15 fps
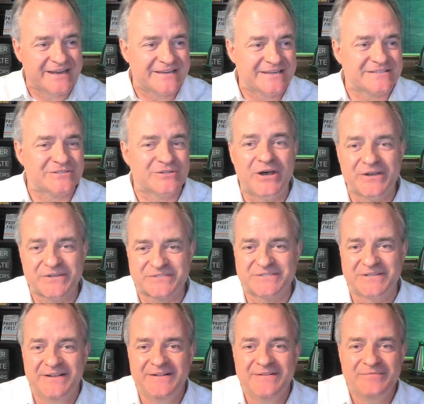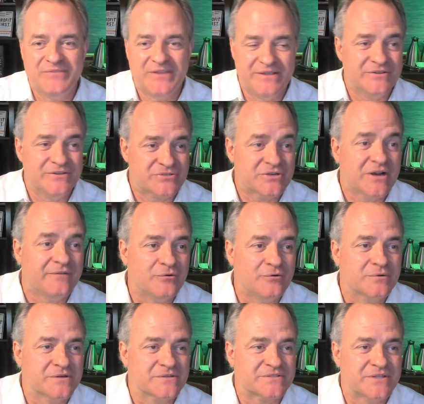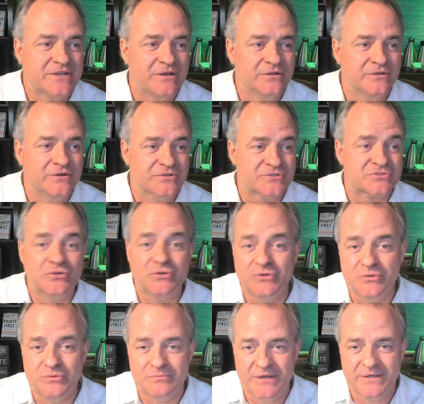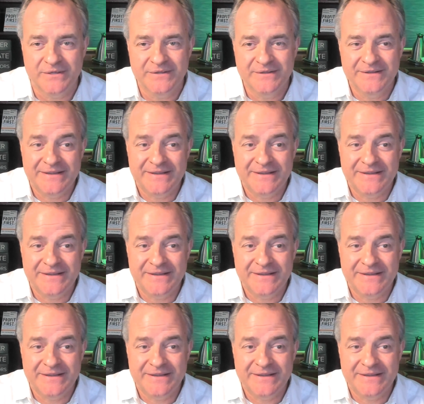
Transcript: that gets lost in the shuffle because they'll assume,